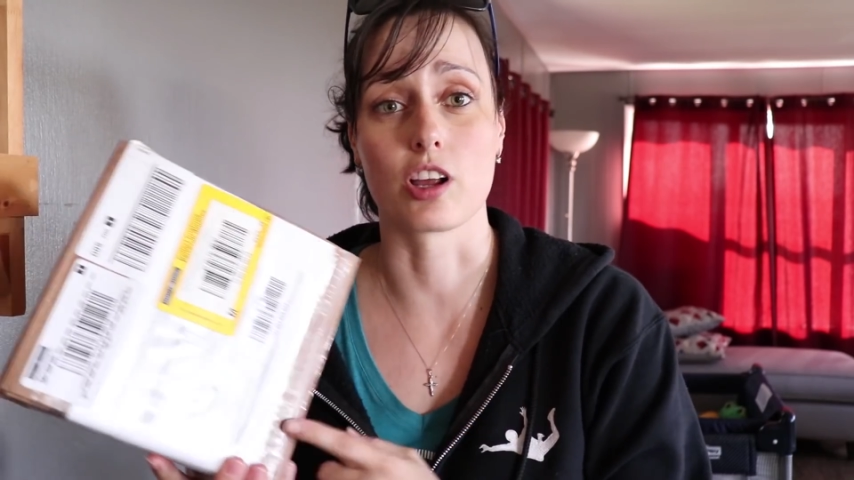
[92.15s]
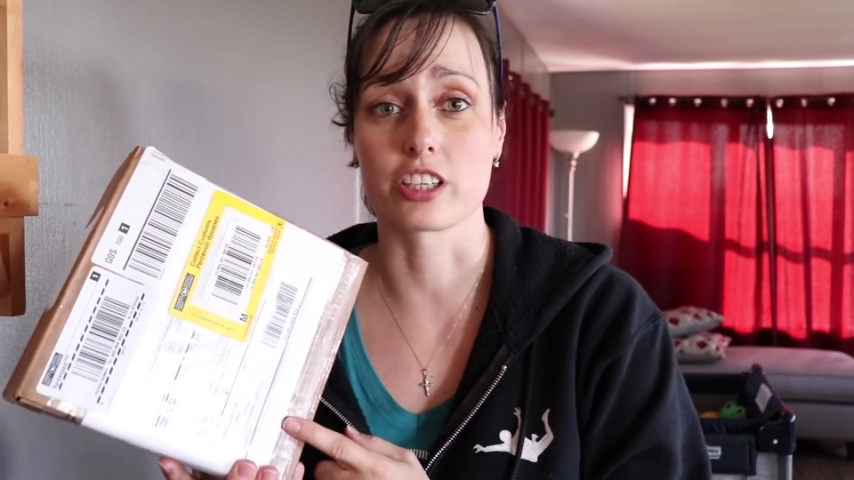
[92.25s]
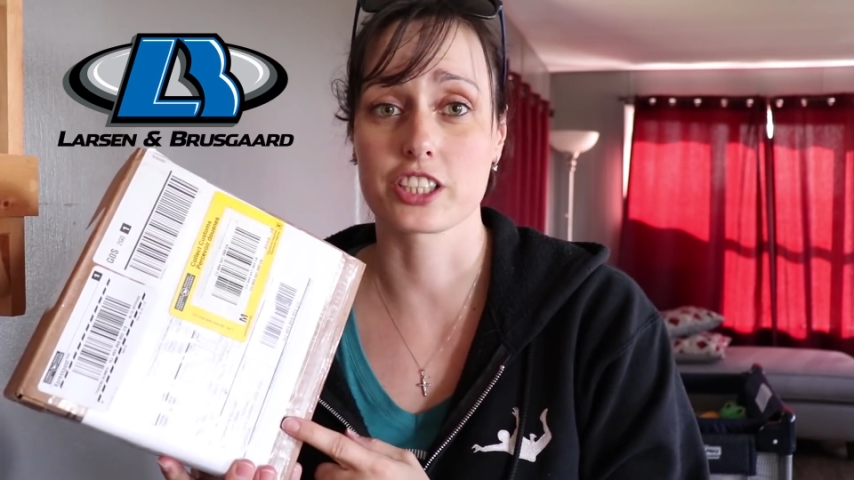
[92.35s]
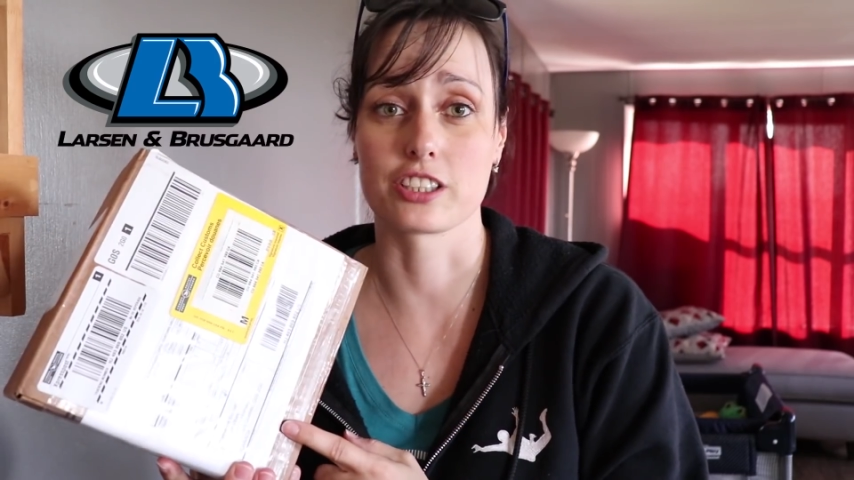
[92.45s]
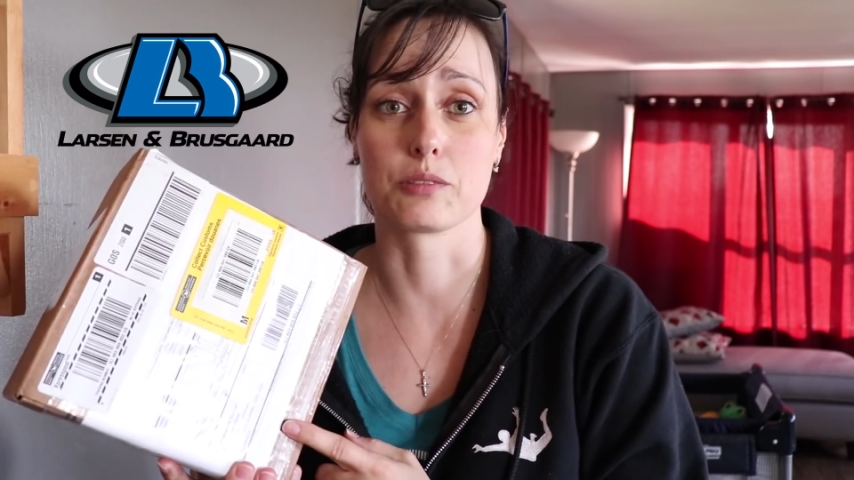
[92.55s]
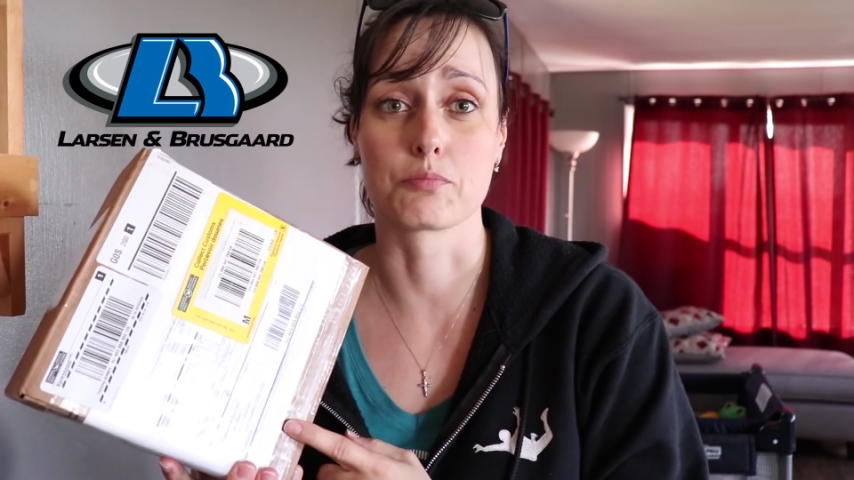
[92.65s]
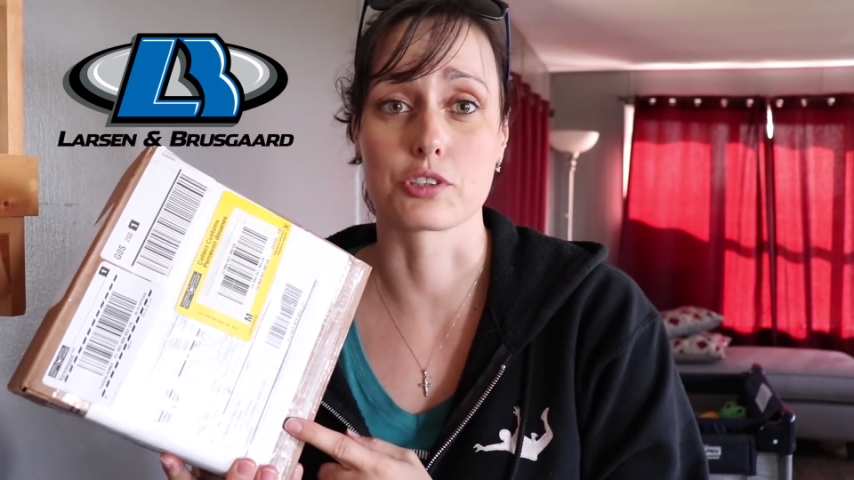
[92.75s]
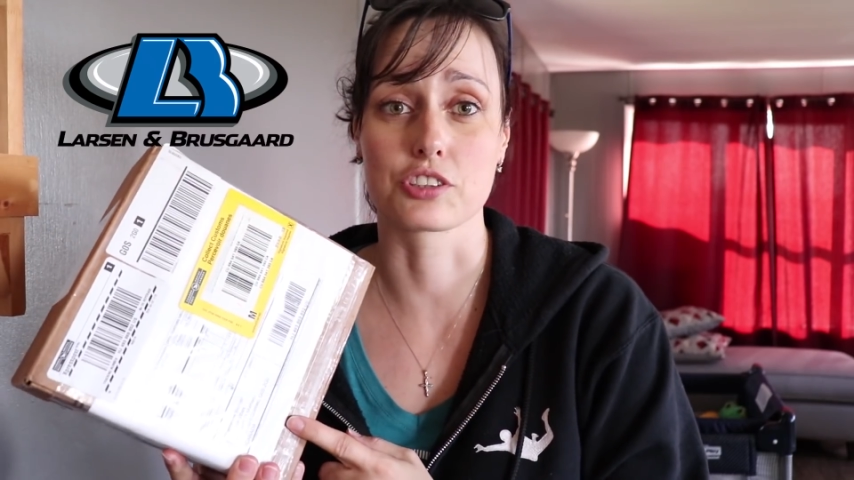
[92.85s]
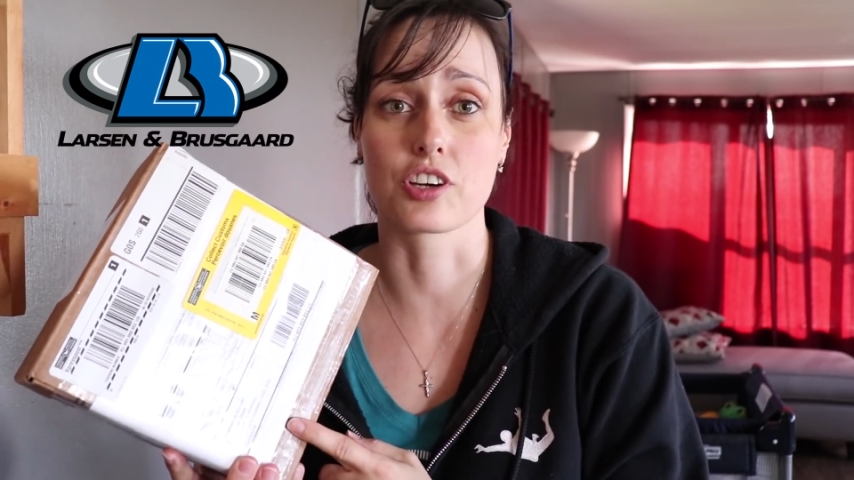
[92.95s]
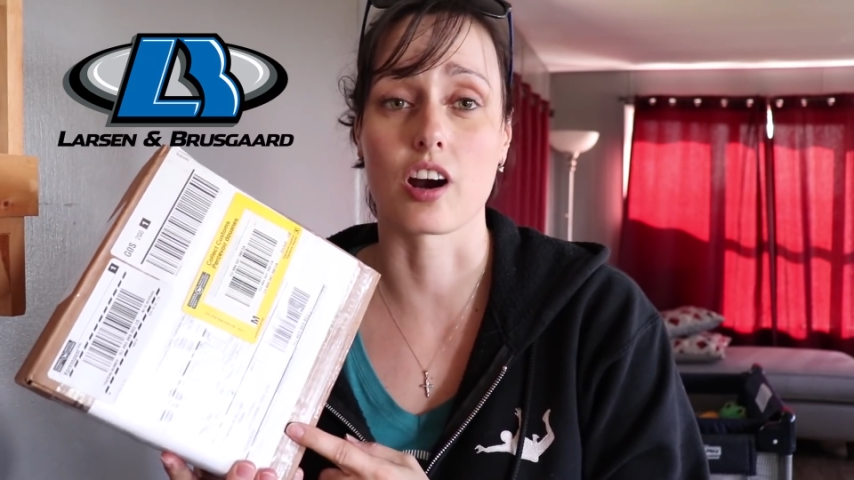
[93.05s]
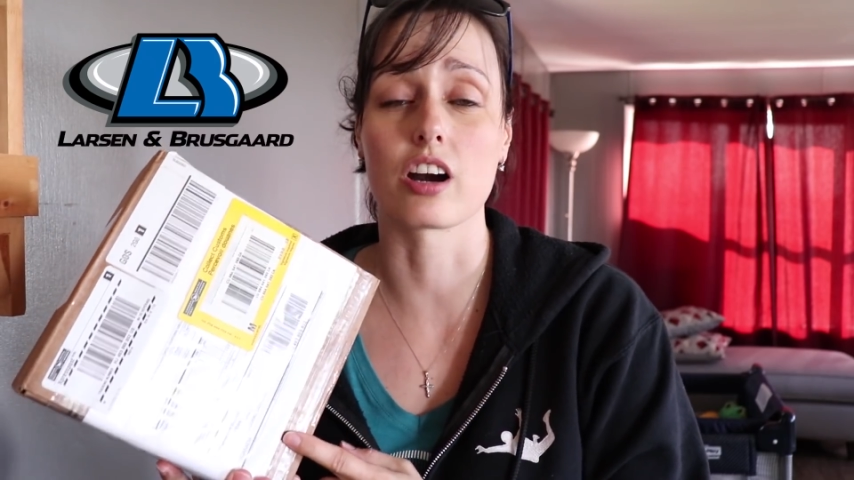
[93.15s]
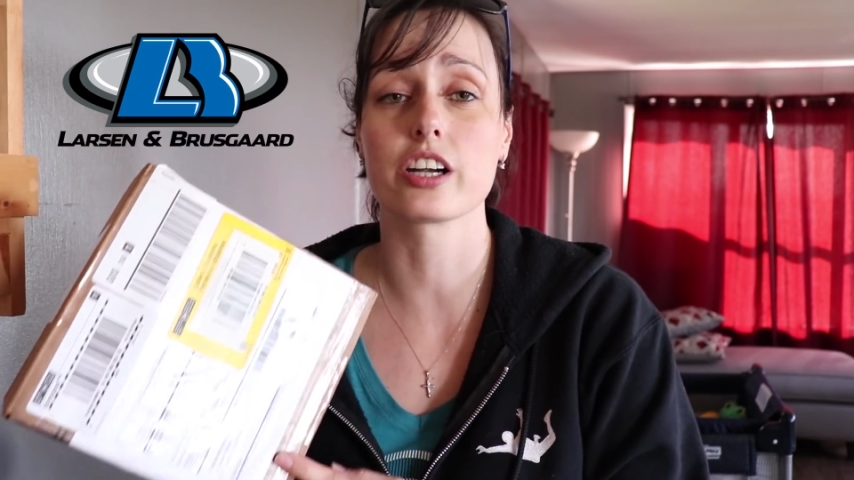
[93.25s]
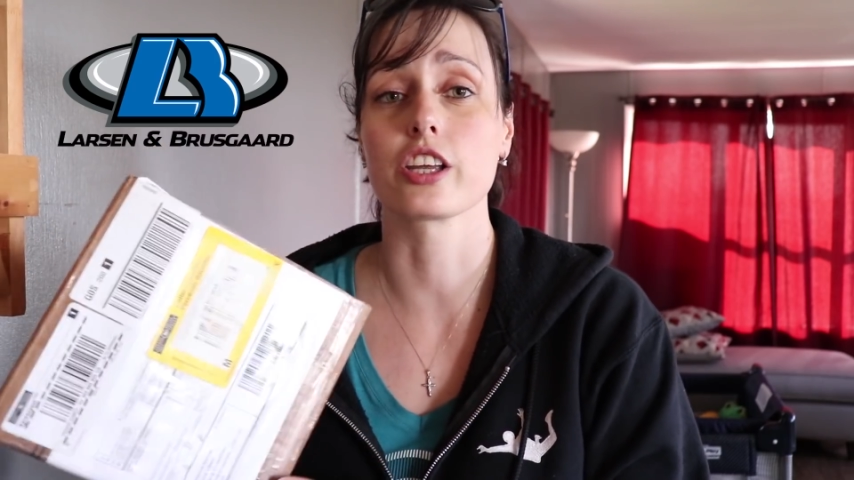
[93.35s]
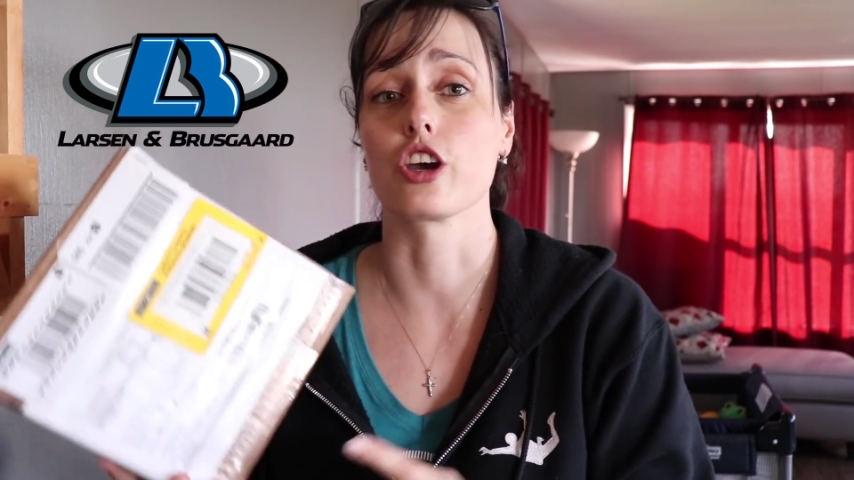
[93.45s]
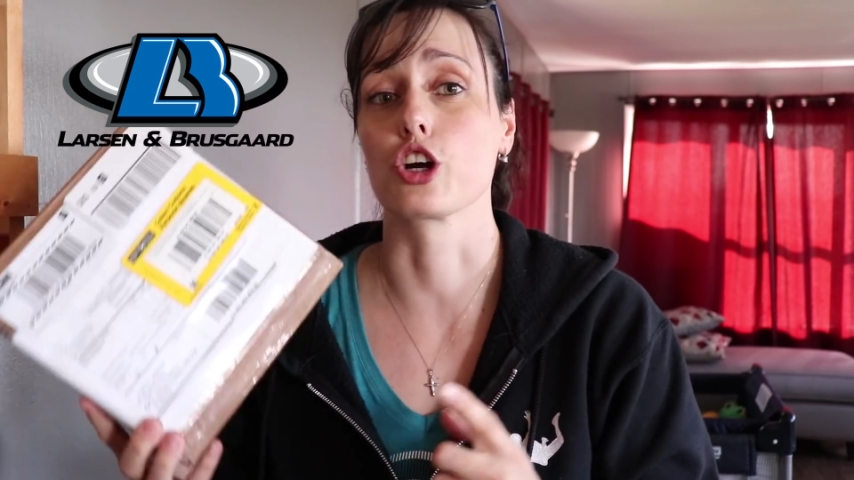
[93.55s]
Larsen &
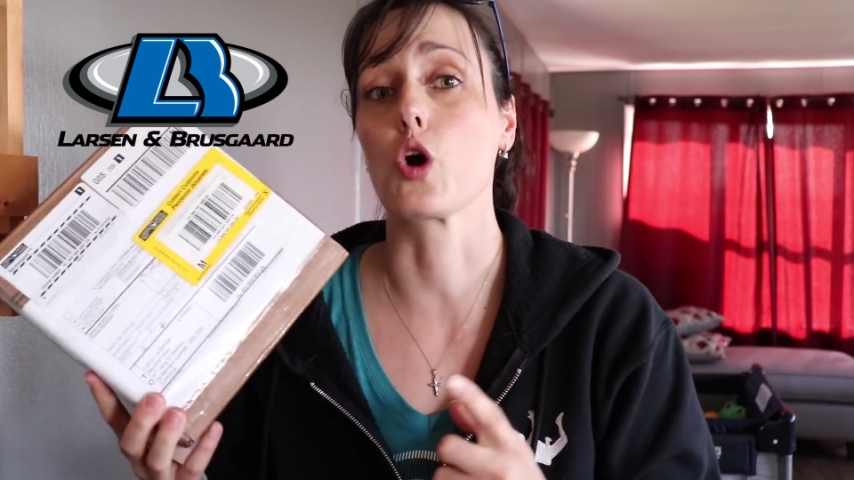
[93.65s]
Brusgaard, a